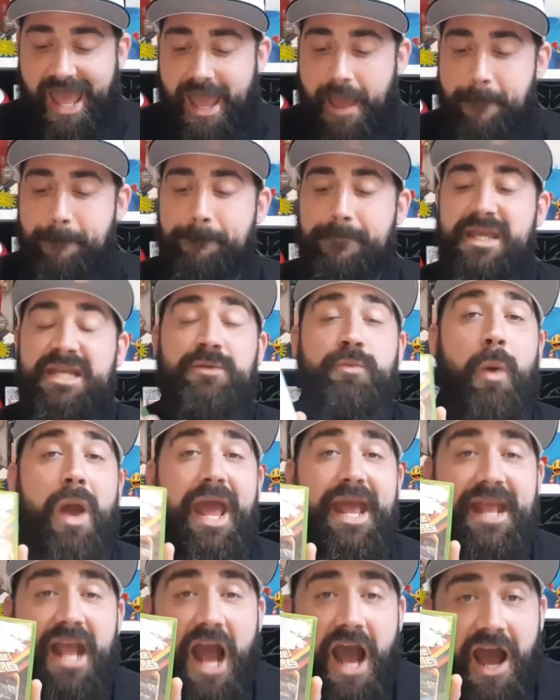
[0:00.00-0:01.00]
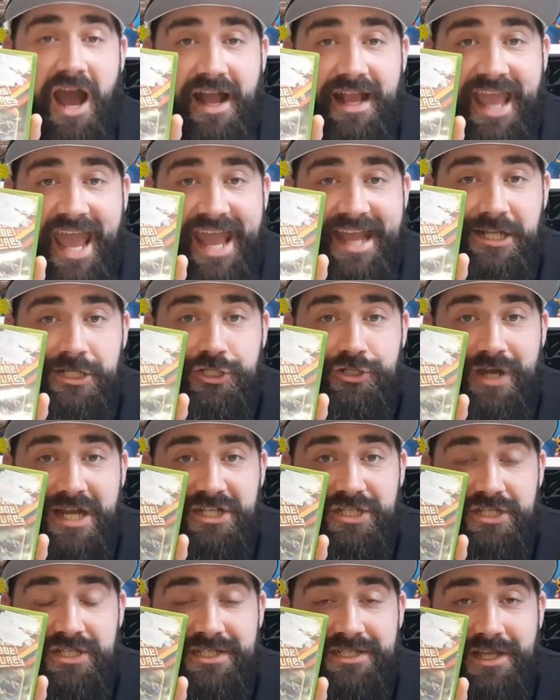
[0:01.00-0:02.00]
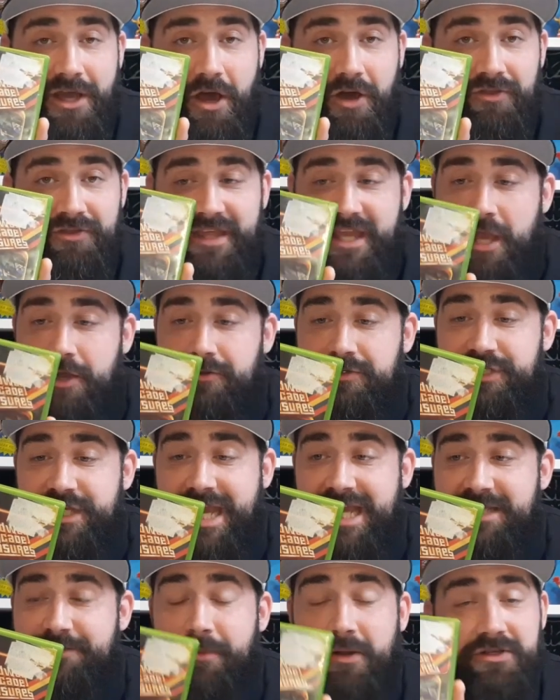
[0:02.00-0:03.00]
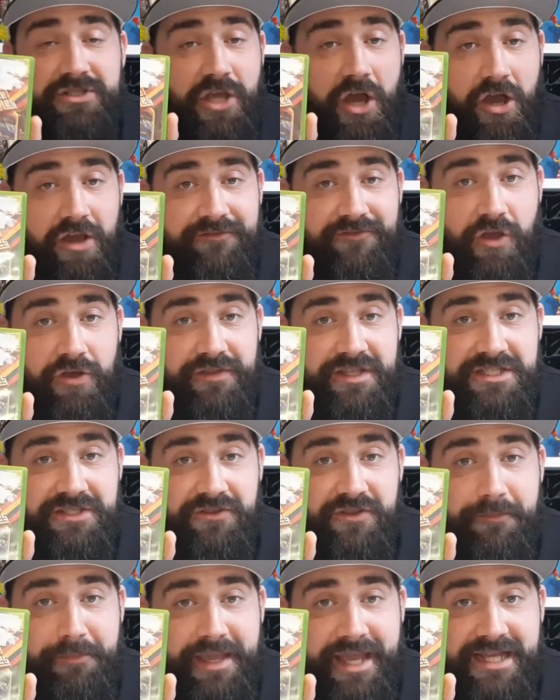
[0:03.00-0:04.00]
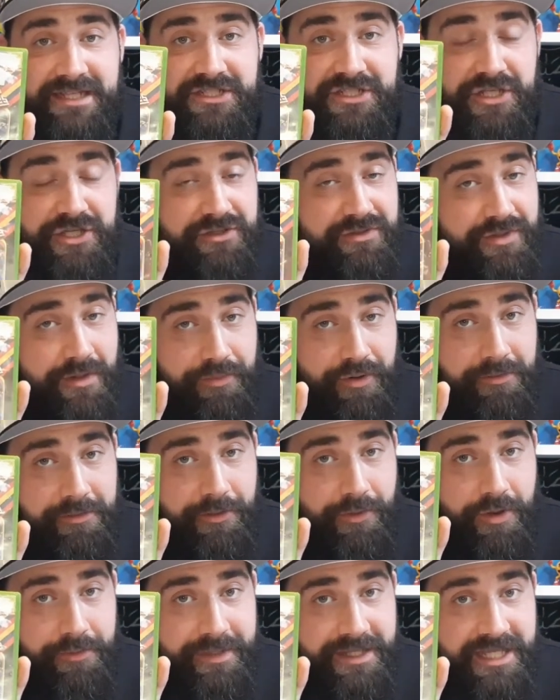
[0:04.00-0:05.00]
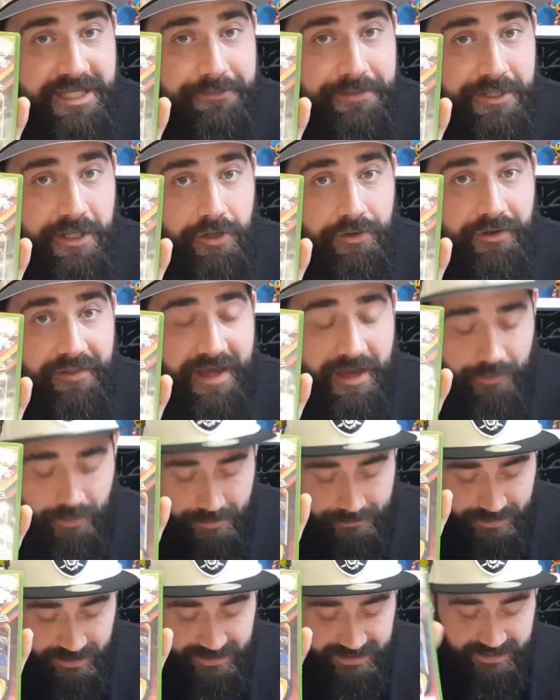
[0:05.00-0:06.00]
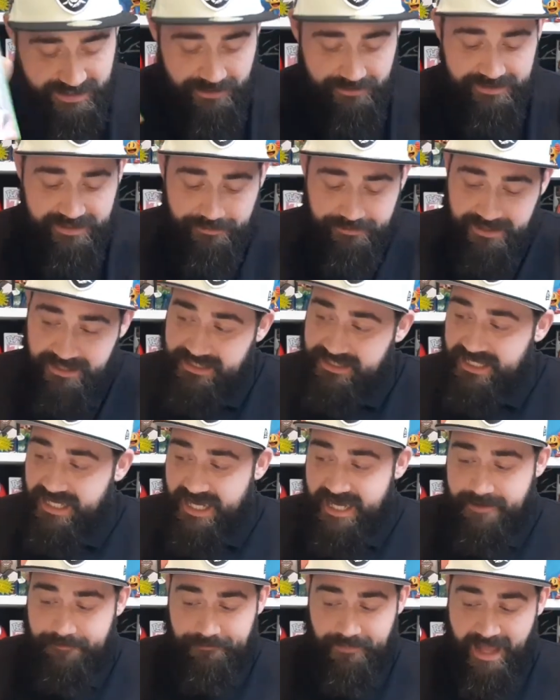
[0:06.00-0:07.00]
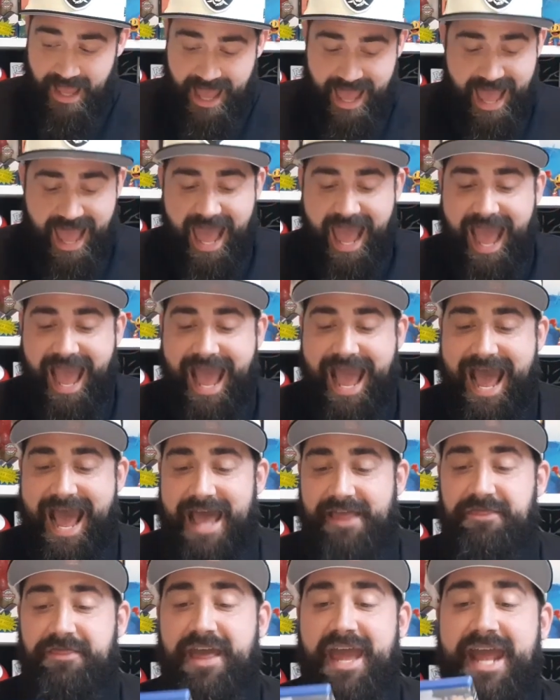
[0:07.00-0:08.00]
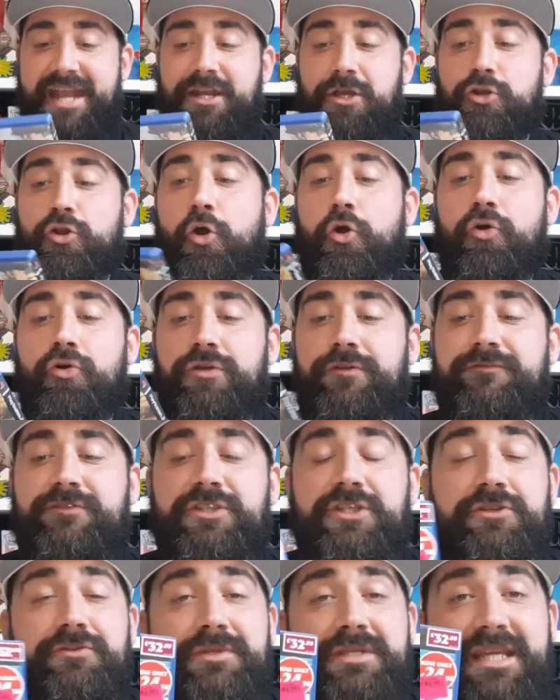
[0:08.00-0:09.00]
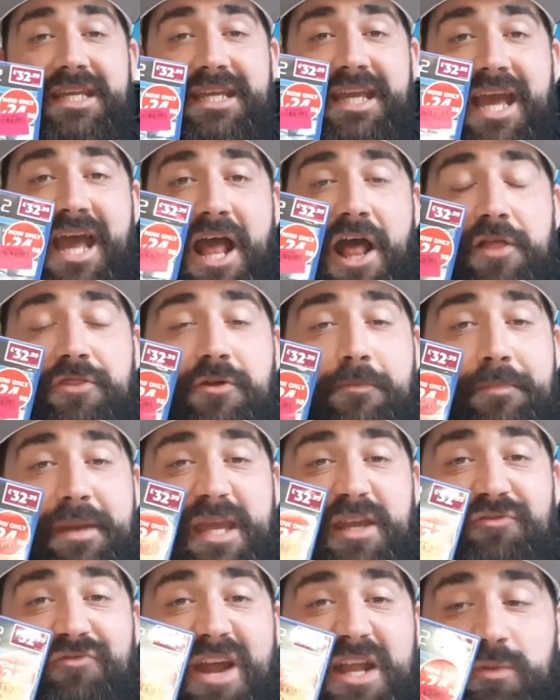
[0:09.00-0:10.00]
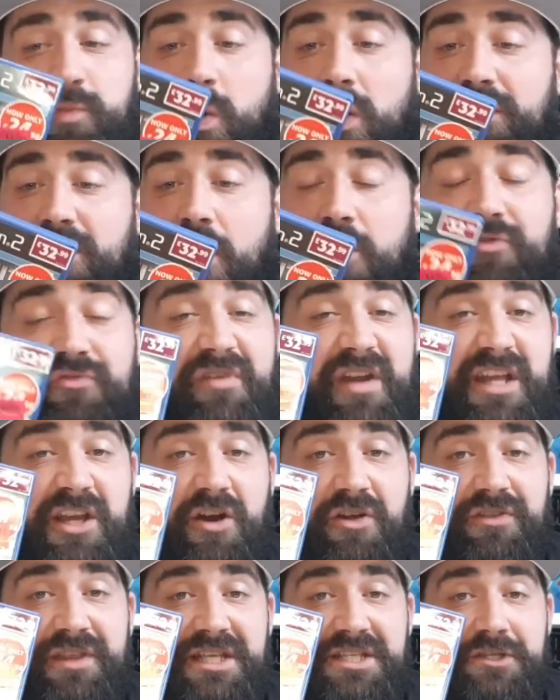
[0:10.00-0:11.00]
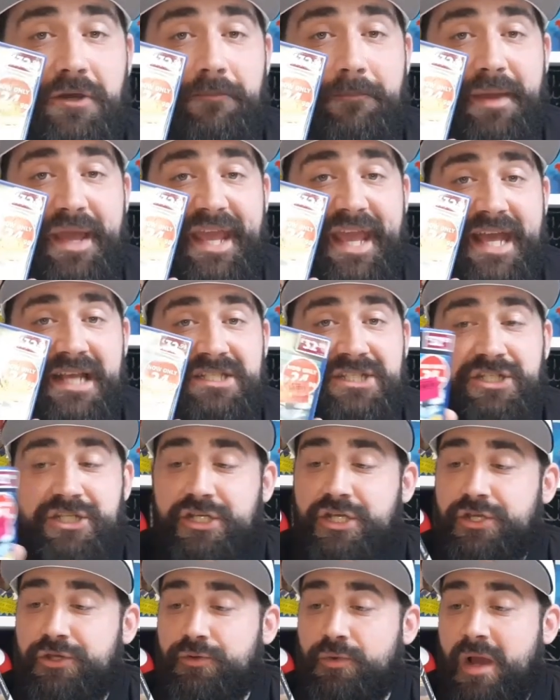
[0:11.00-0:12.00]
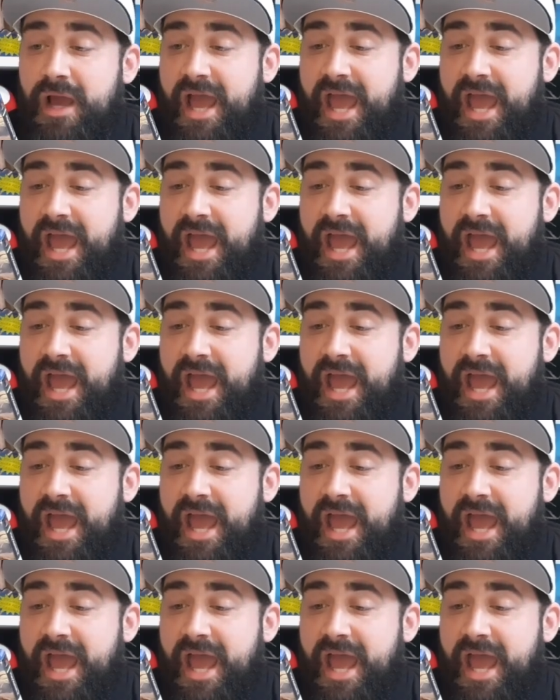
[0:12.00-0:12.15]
Midway Arcade Treasures on the OG Xbox. I've got this on the PS2, so I probably won't be keeping hold of that one, but still I was happy to see it. And then Call of Duty, the big red one. Already got this on PS2.